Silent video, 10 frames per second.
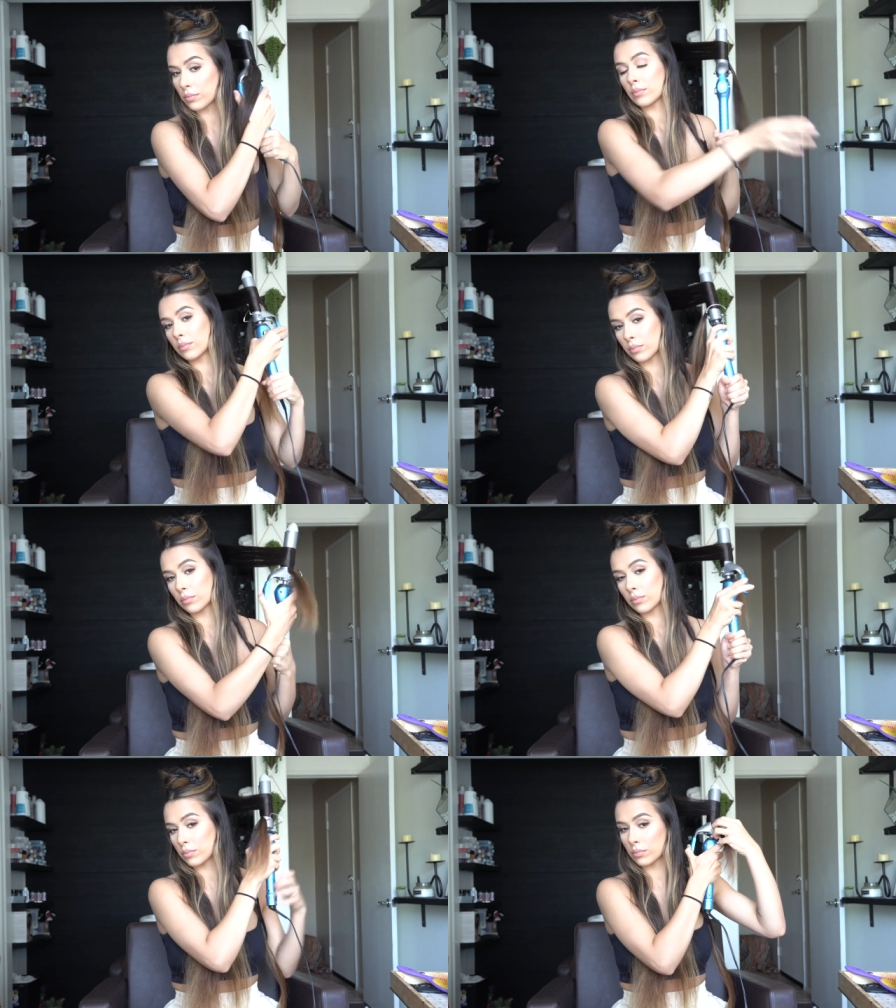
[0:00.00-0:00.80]
of your curling
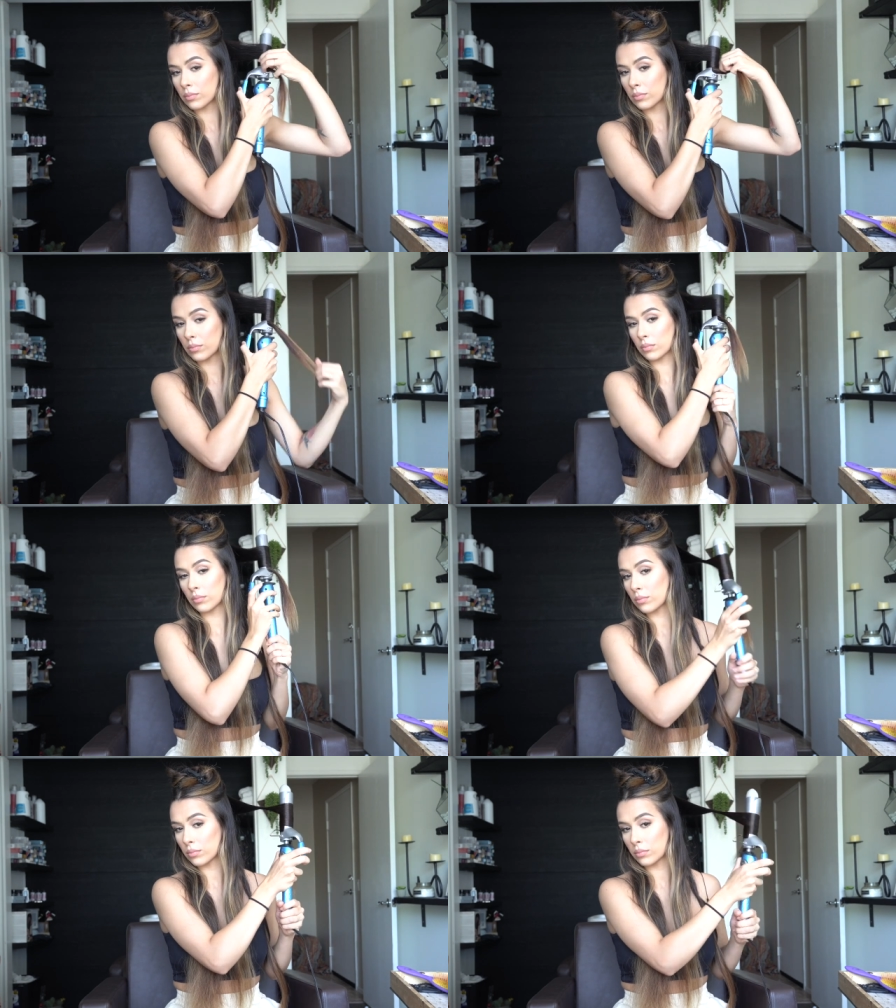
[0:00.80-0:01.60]
iron,
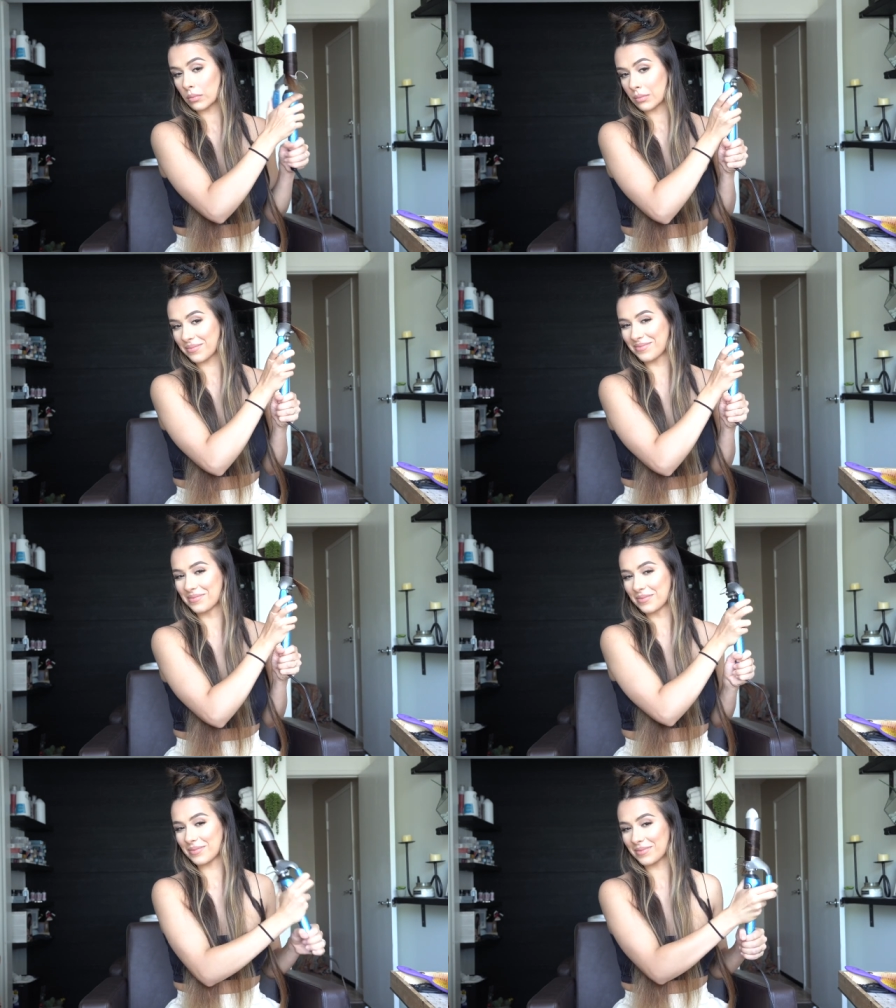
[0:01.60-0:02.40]
you are not
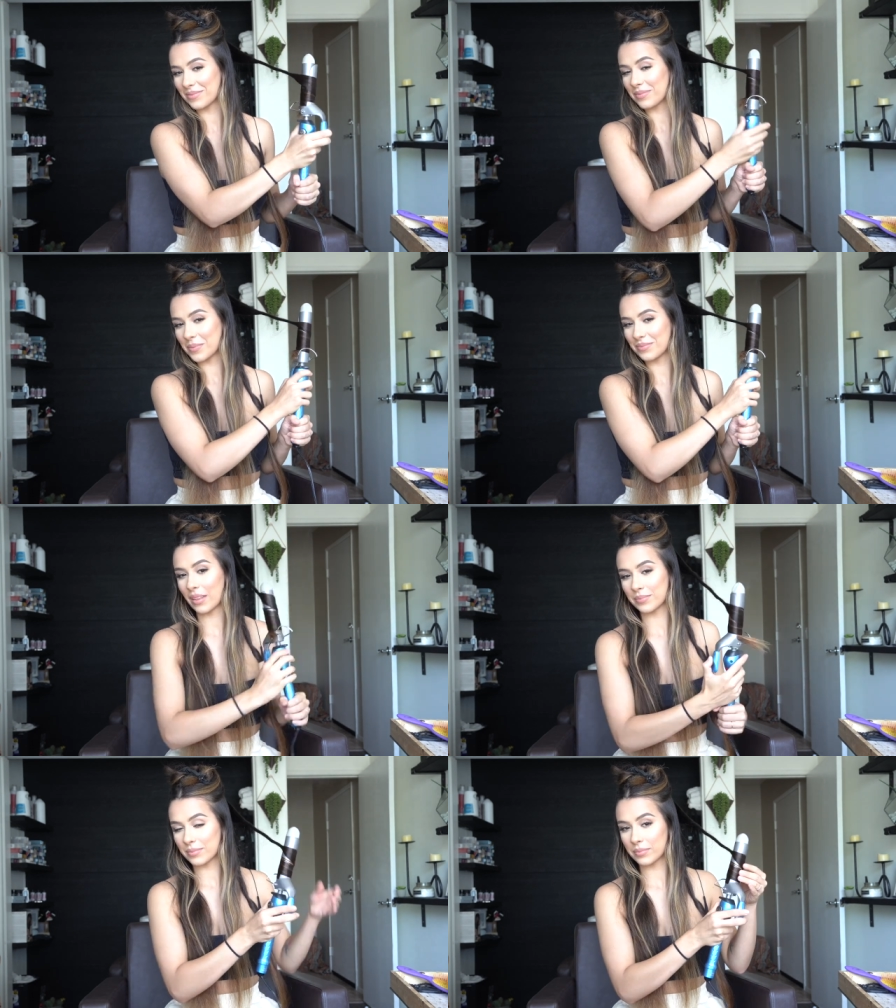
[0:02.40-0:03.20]
going to twist. You're
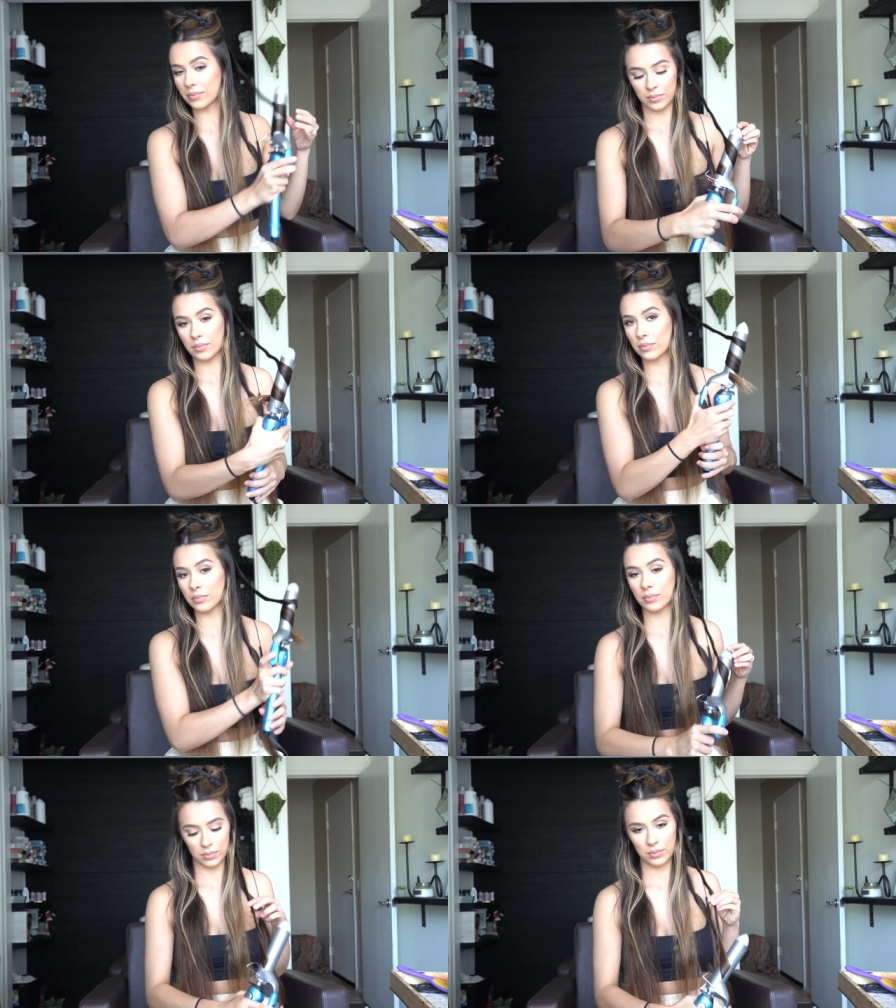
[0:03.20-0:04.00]
going to pull your
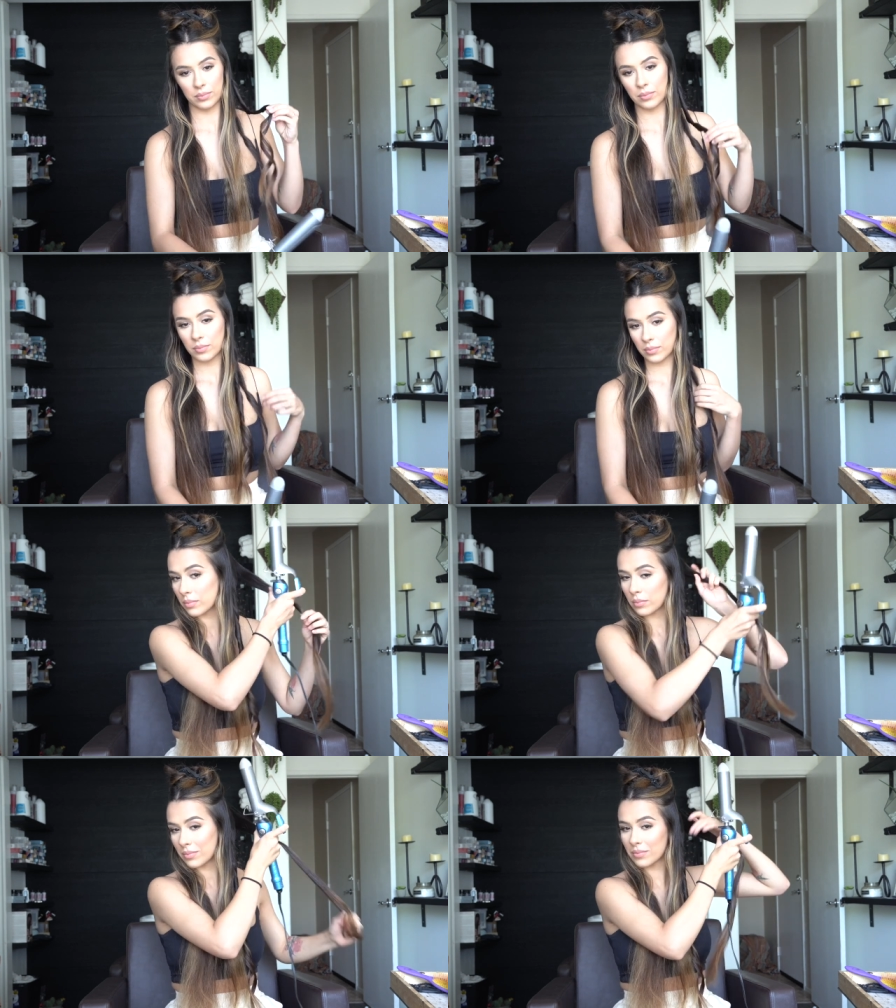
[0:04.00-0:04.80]
curling iron
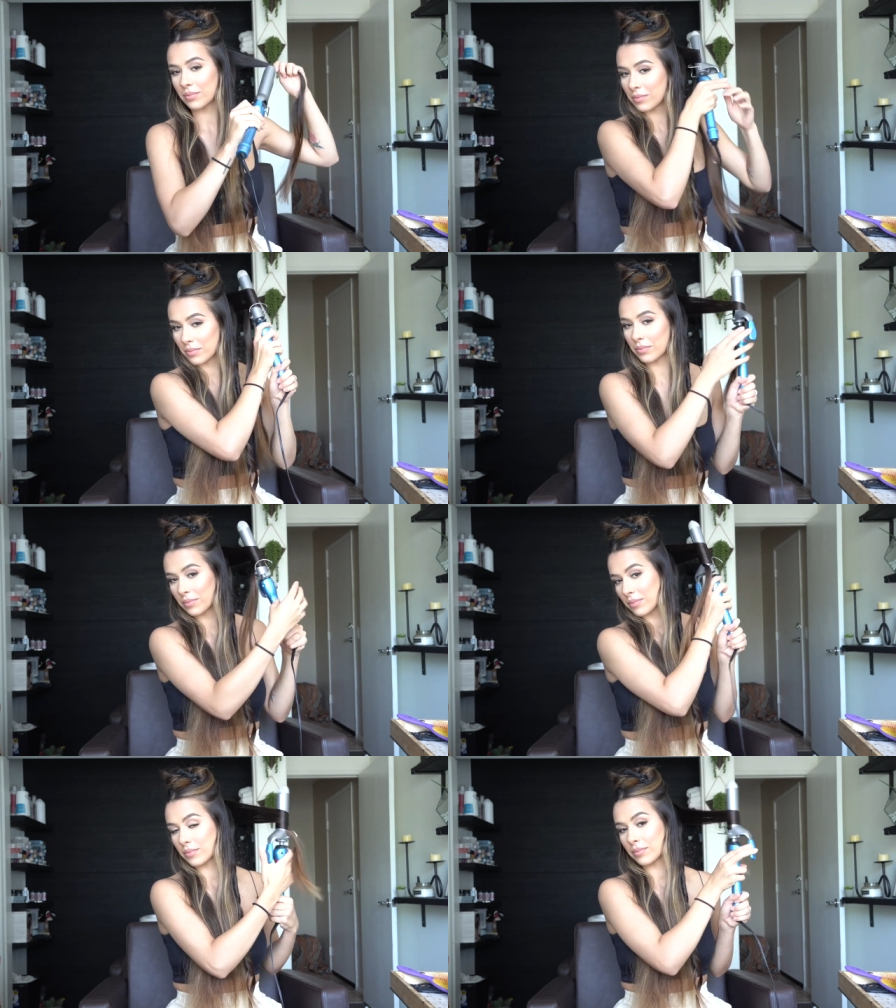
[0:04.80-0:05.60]
down
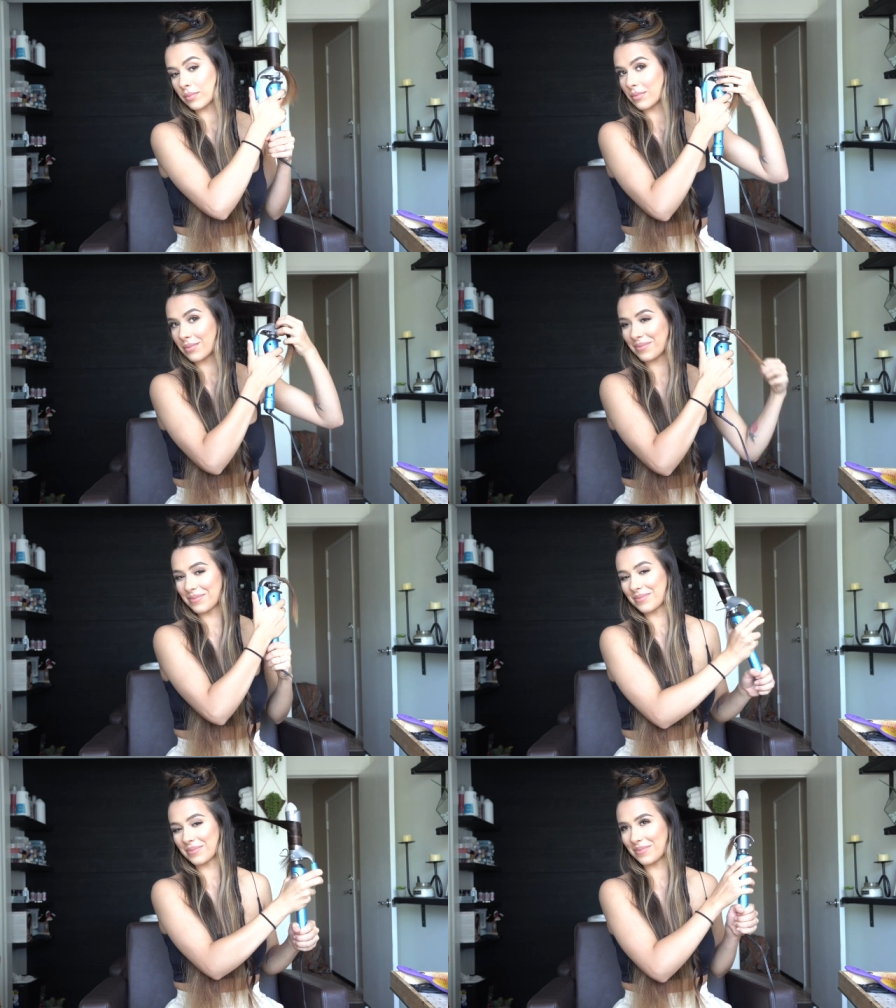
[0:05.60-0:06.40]
almost as if you were
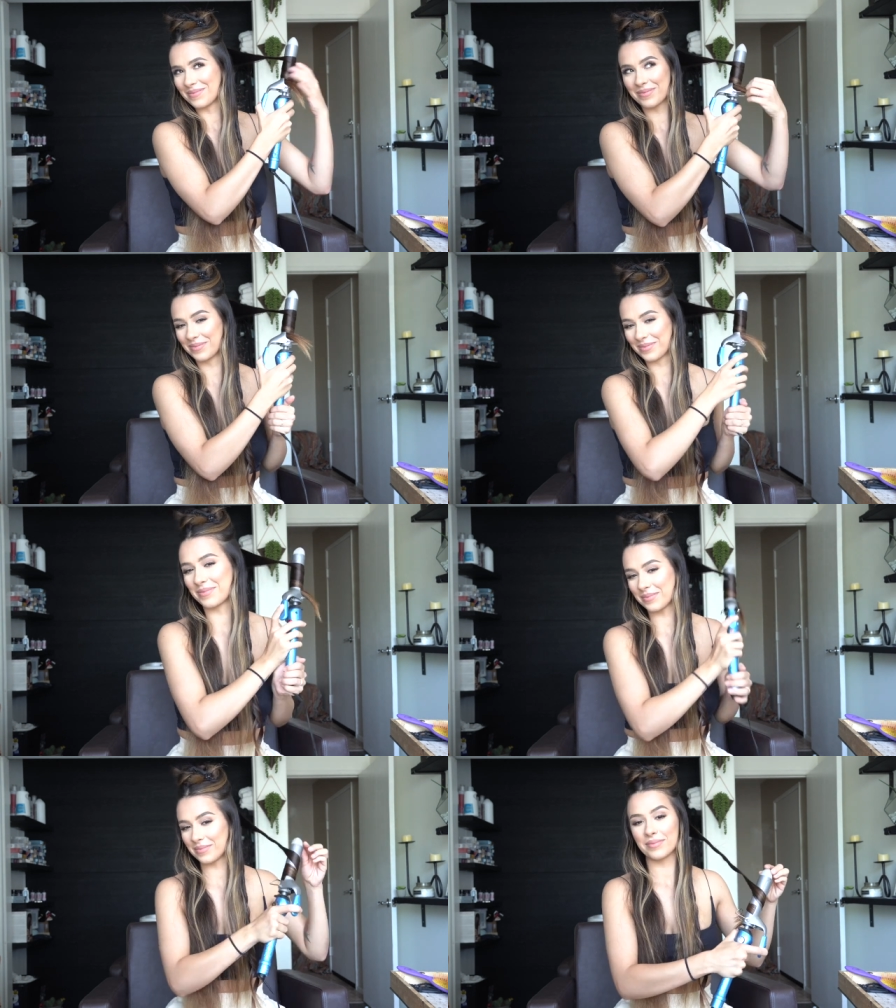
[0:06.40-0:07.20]
straightening it. This
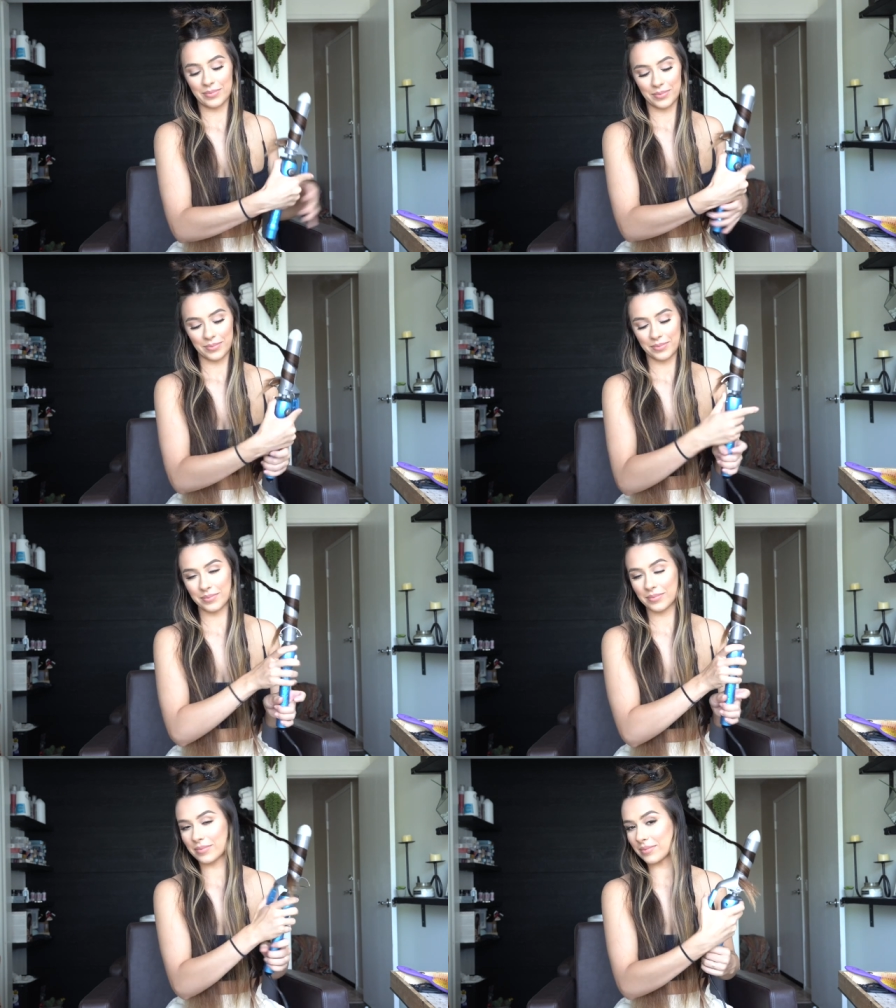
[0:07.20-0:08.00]
is just to smooth out
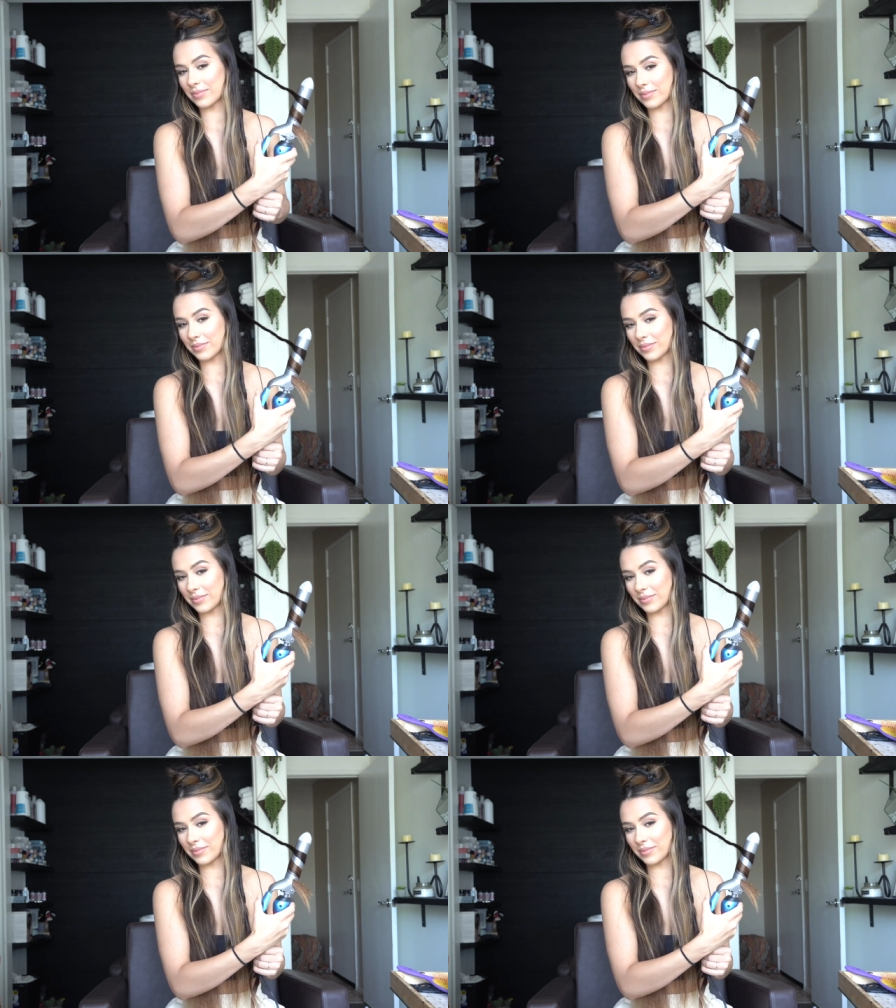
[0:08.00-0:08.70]
the ends.